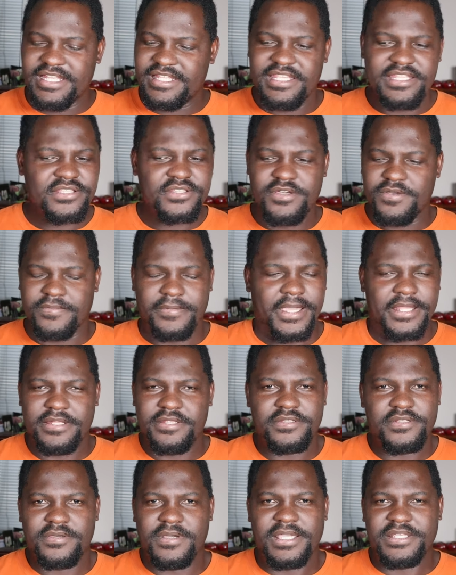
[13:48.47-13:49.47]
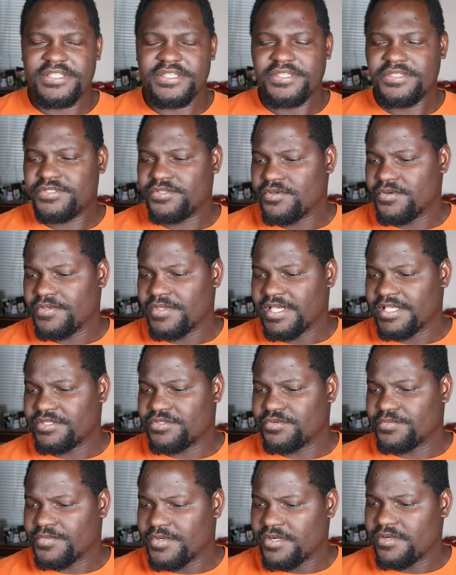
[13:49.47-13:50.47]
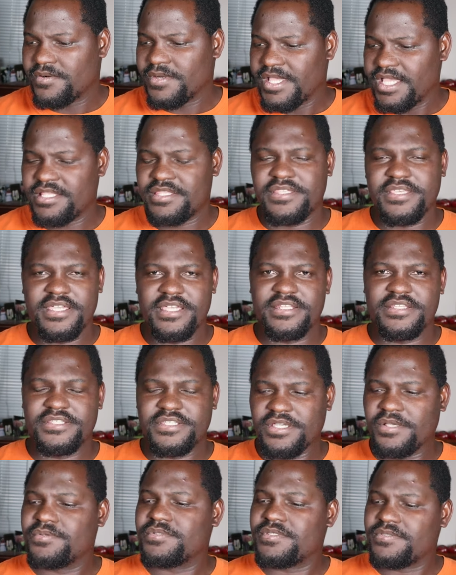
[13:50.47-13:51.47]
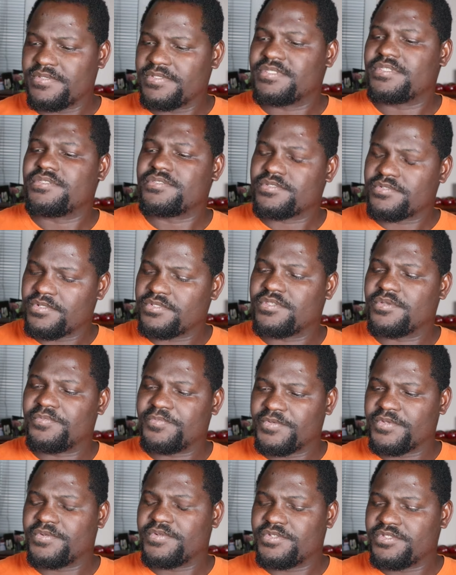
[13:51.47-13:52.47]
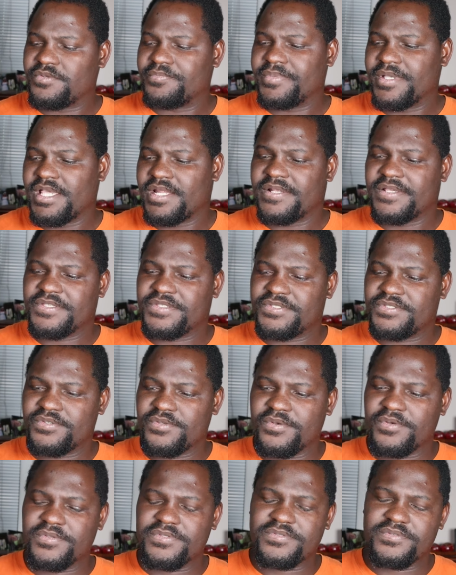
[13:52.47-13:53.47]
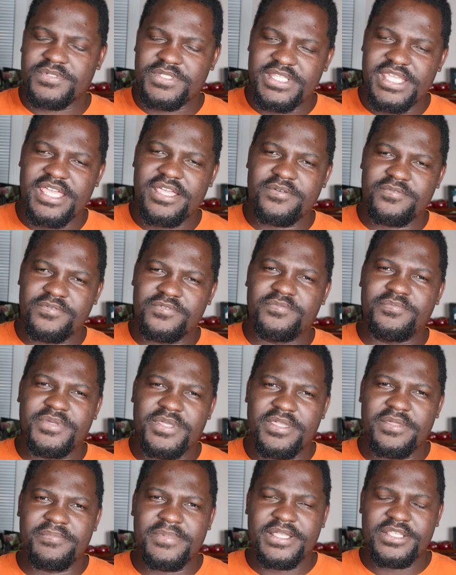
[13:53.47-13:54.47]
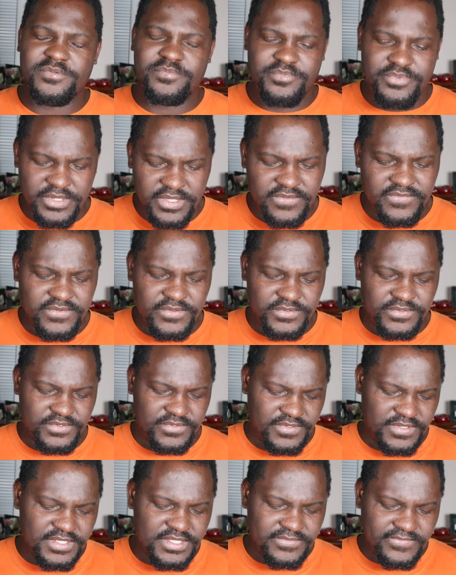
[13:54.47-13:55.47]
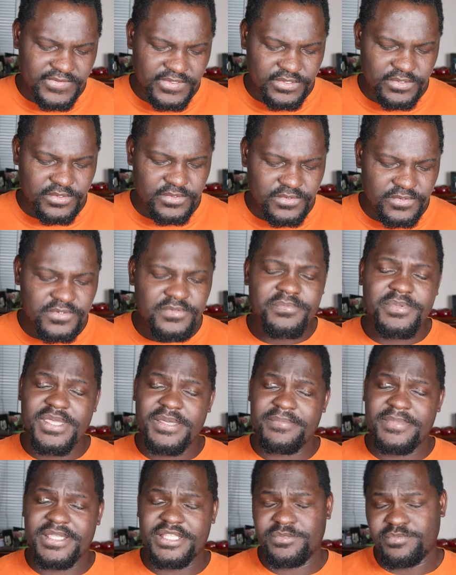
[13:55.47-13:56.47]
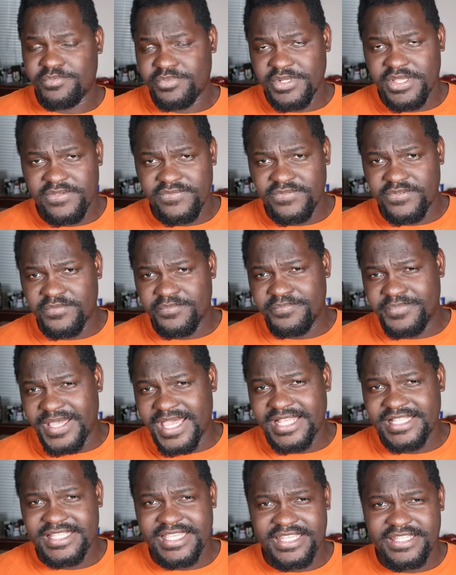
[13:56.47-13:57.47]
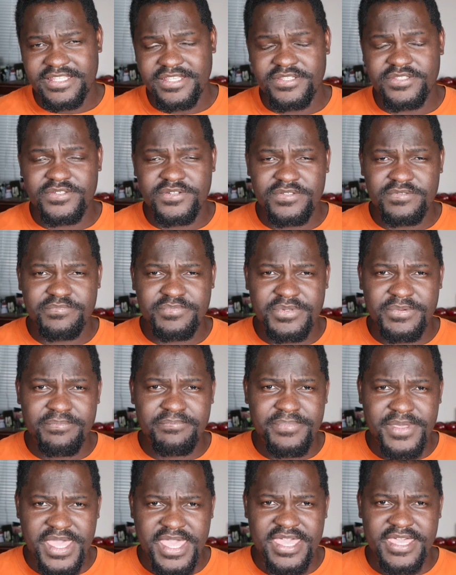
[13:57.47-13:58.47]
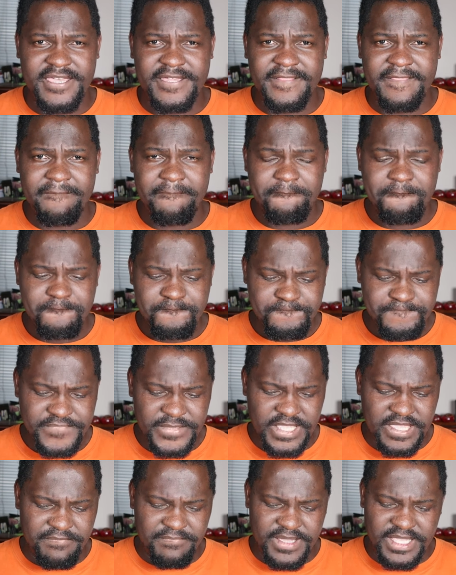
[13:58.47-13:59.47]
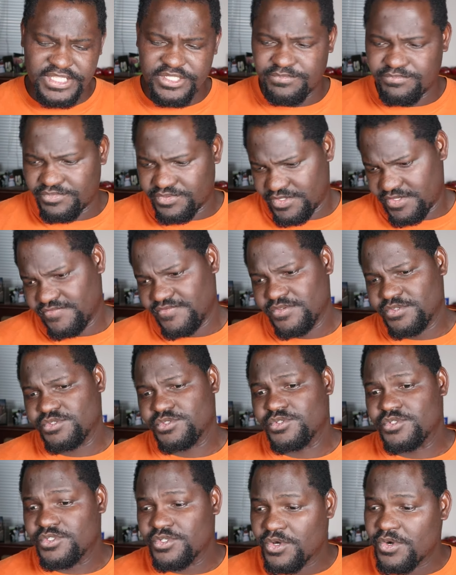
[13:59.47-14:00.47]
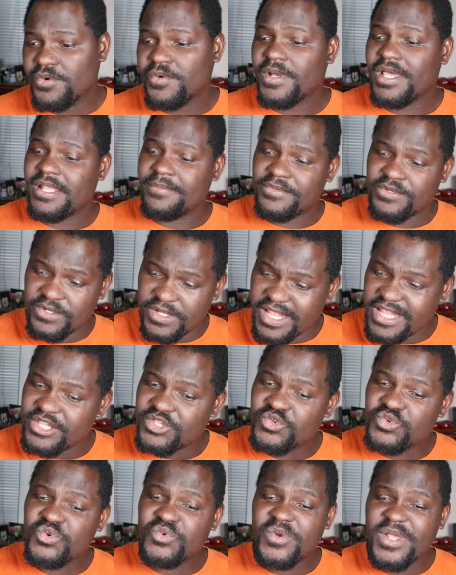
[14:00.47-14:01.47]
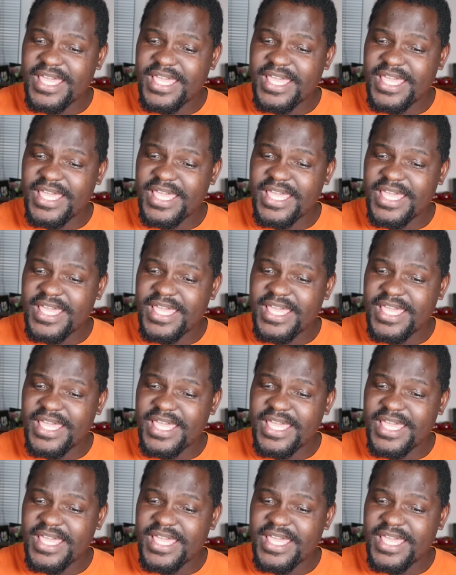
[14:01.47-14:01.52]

I didn't know. I didn't know. I just saw that tomorrow, 8.30, Chelsea. This is Crystal, Crystal Palace. So today could be a match preview. So this video could be a match preview, but I did not prepare a match preview. You know what I'm going to do